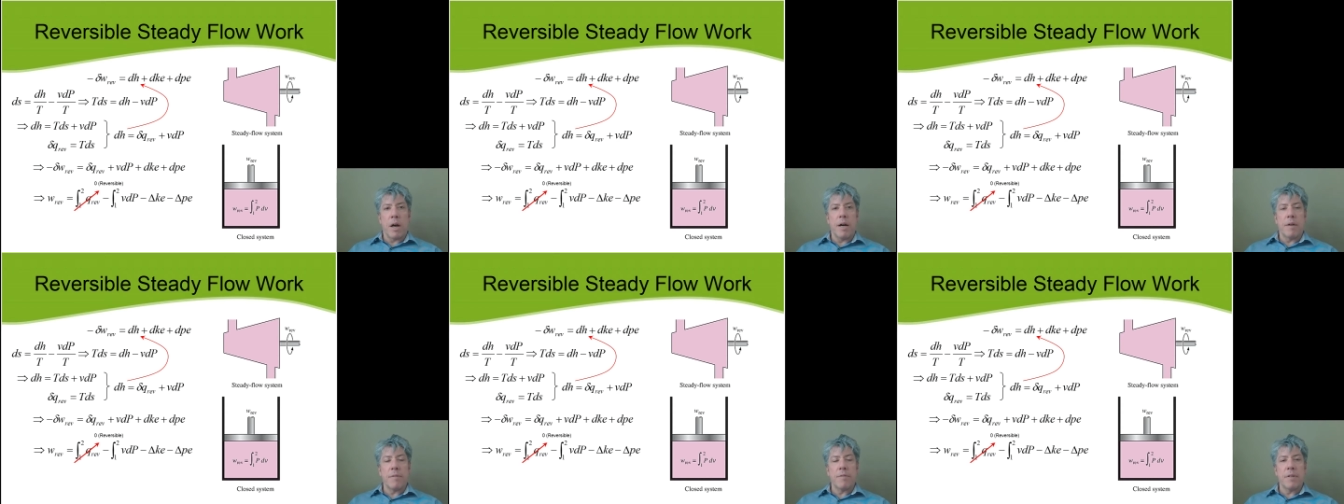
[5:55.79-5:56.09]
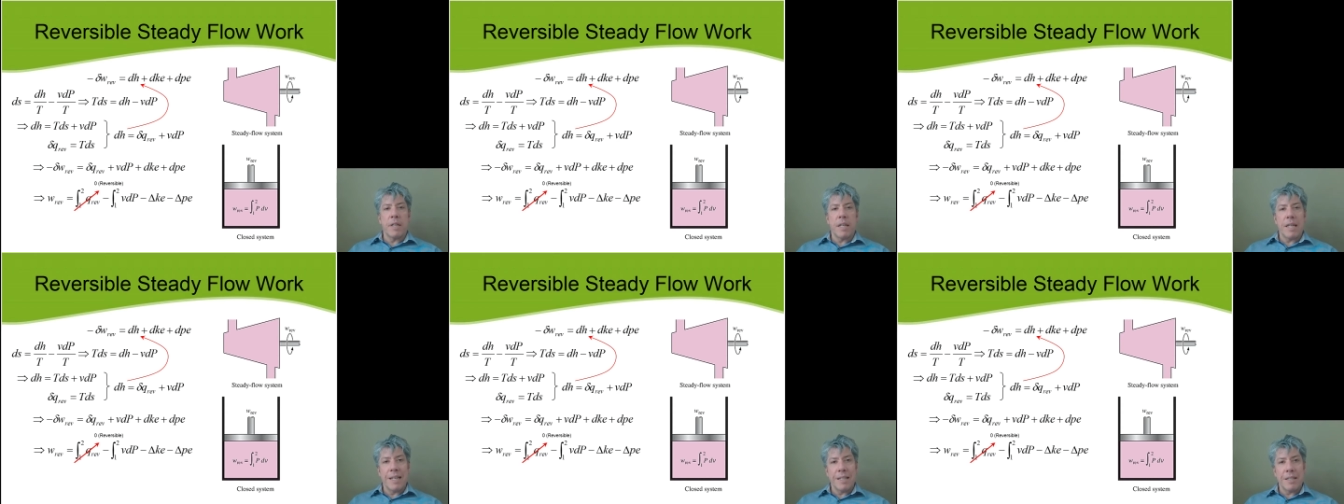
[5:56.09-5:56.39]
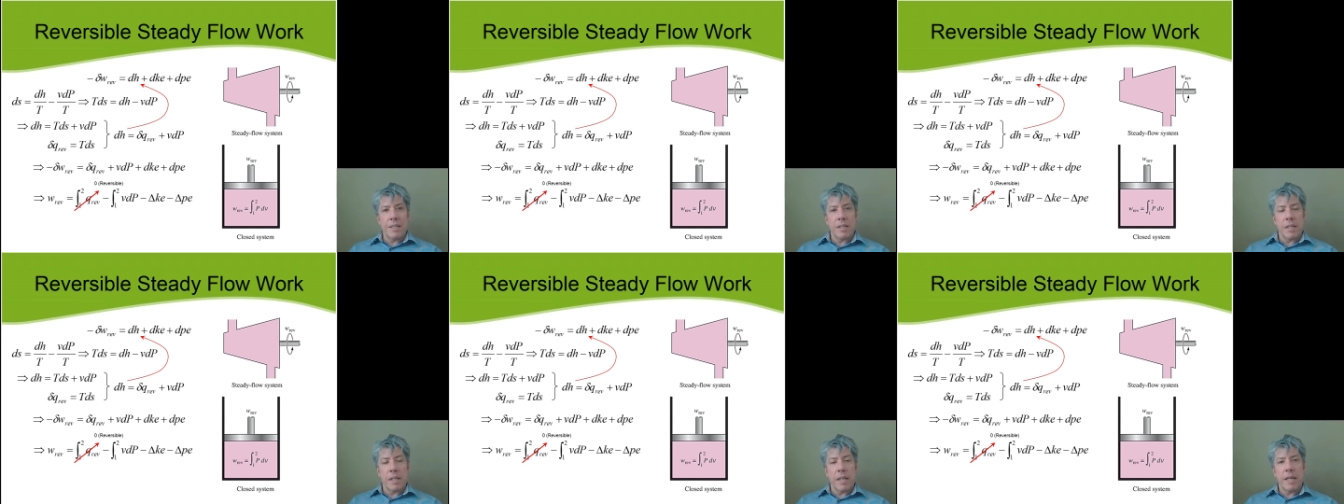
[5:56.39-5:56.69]
often
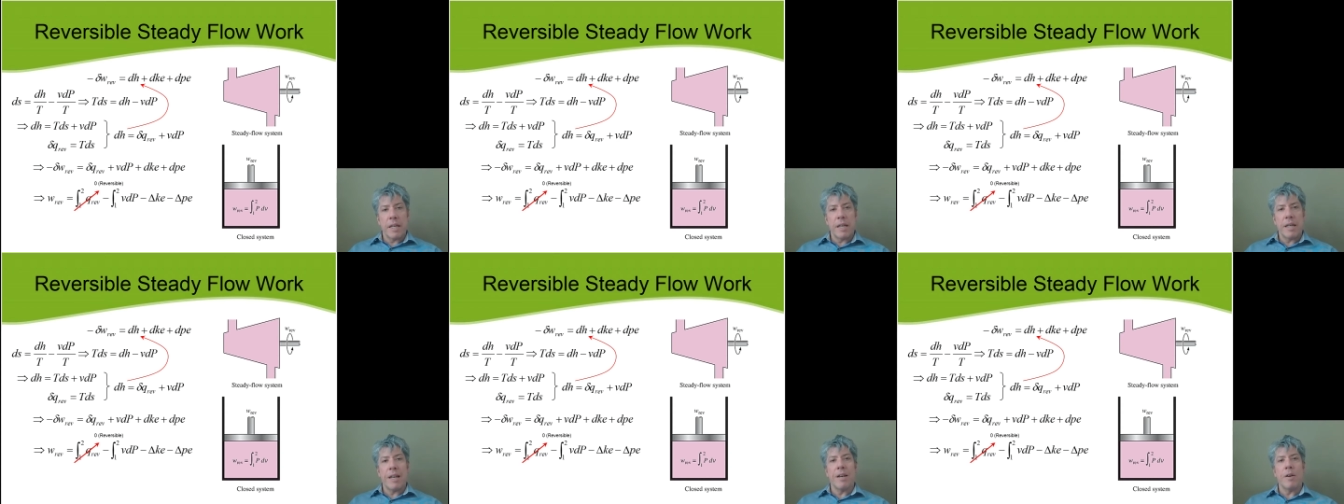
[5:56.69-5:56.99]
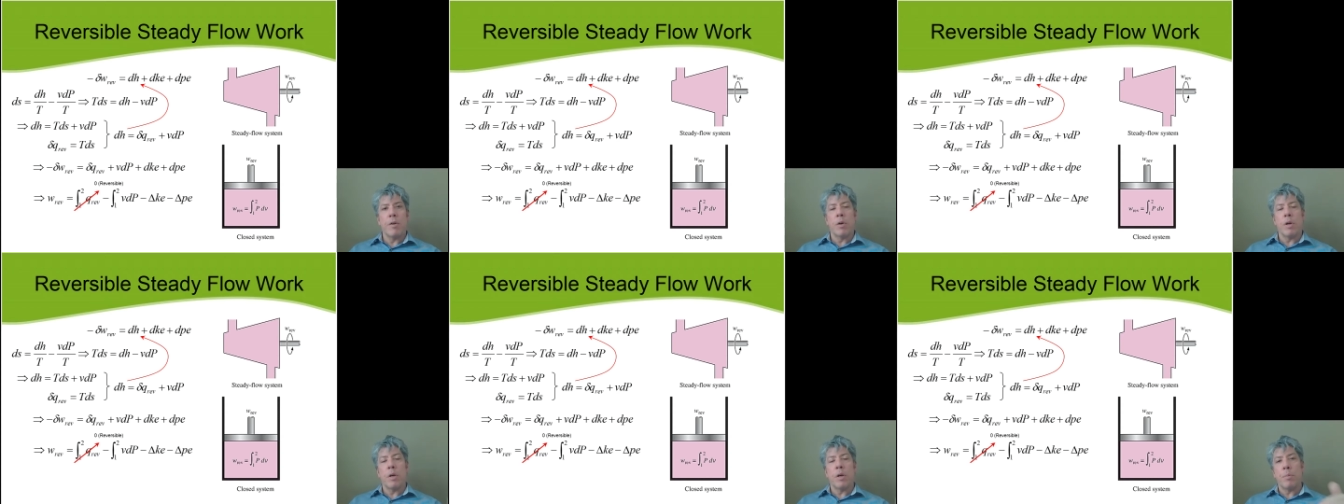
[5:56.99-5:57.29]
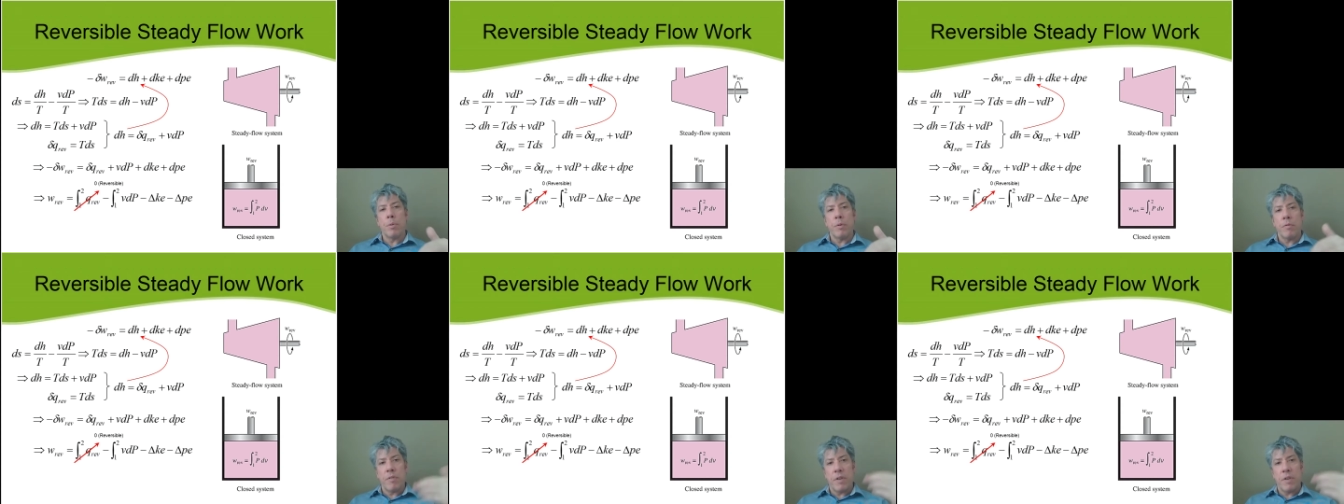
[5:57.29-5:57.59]
insulated in order to
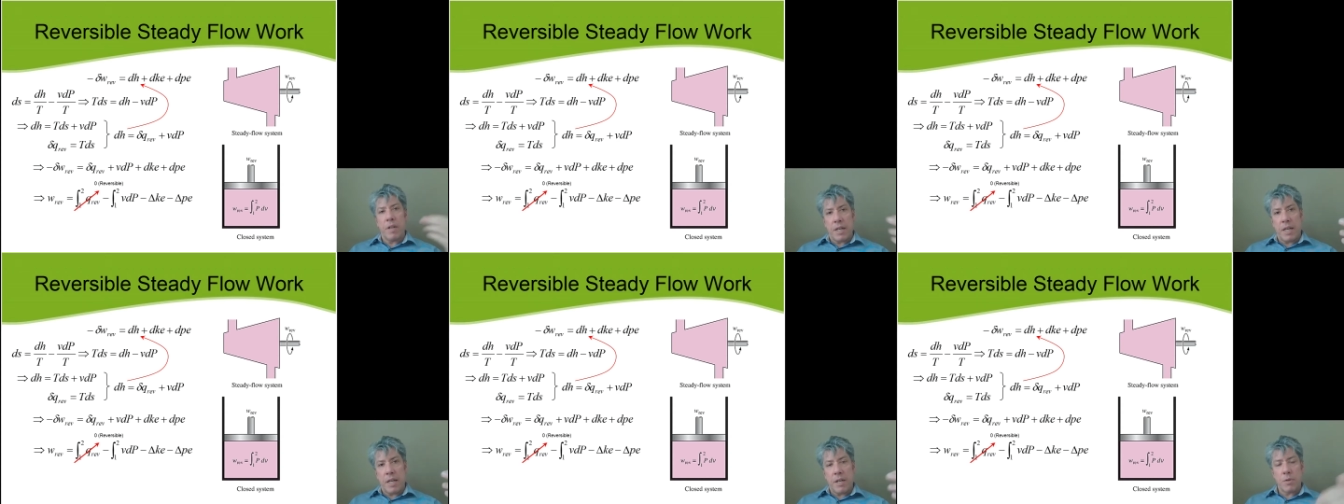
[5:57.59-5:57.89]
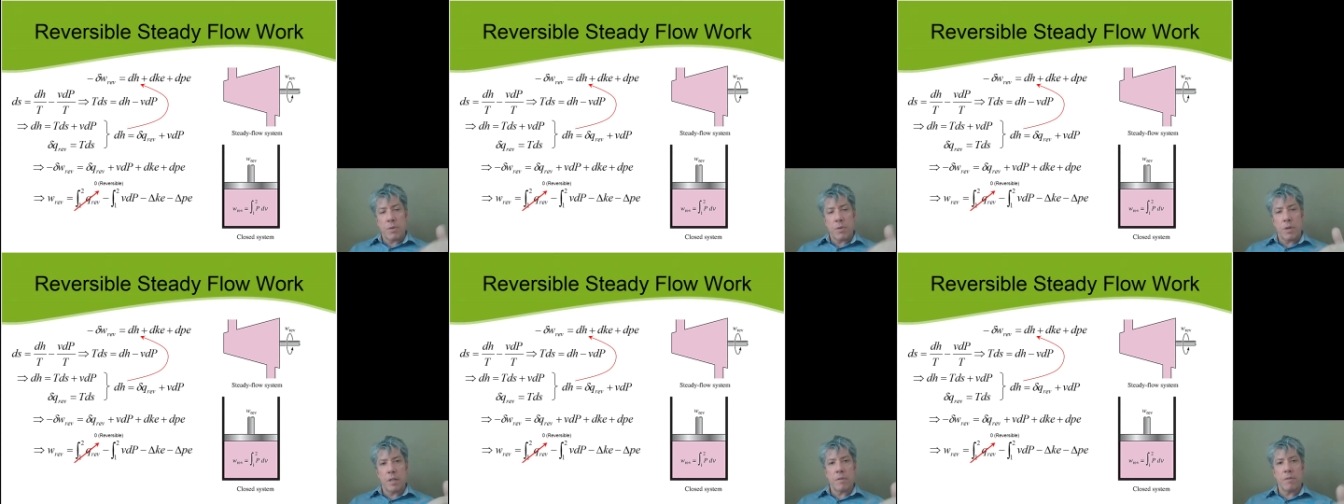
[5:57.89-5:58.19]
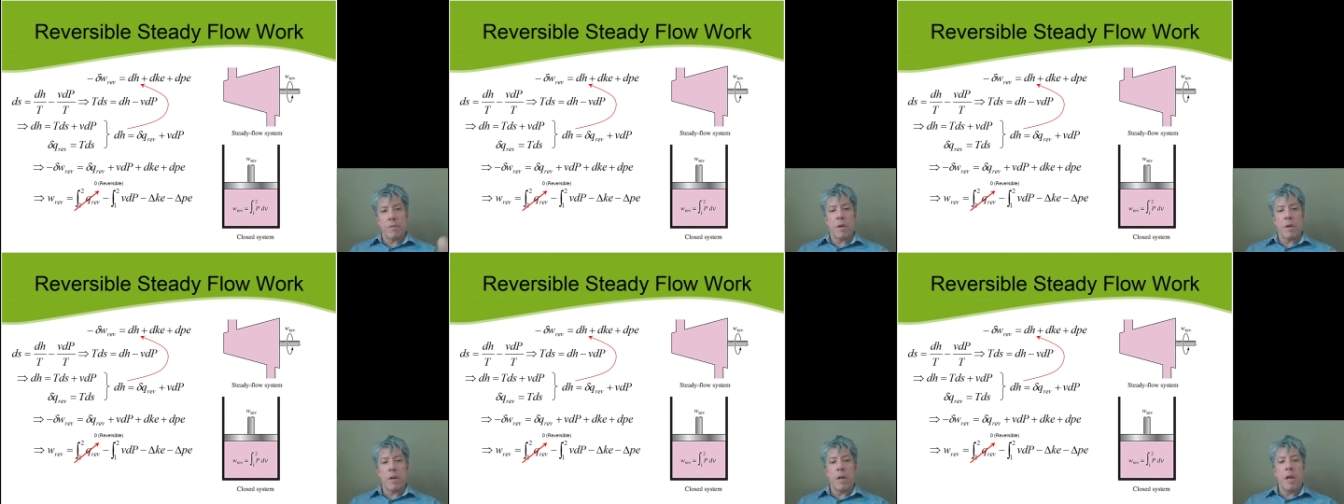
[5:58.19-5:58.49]
prevent heat
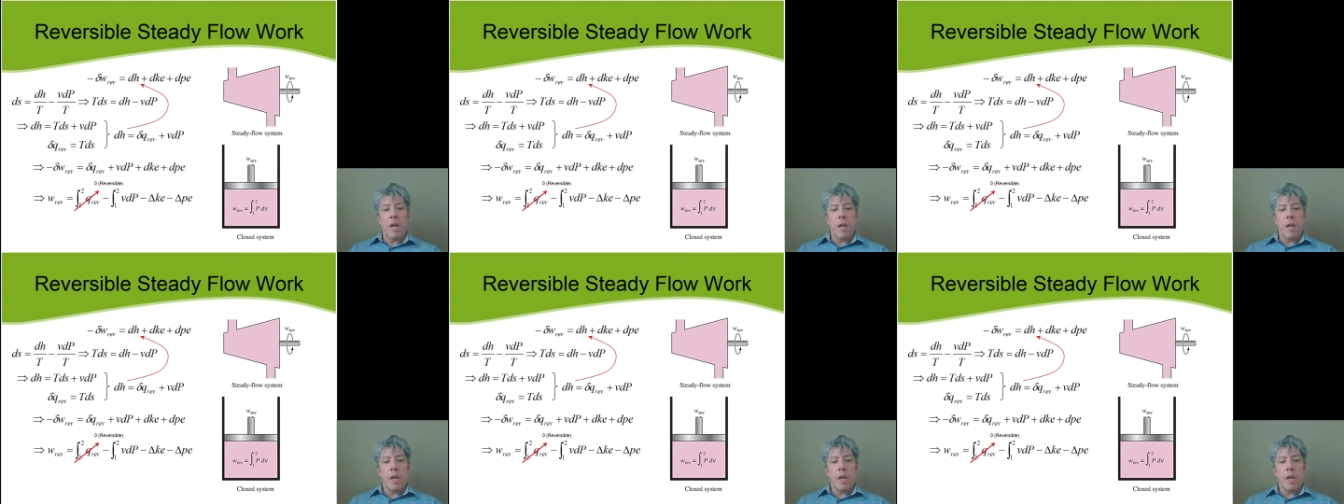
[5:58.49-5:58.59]
transfer.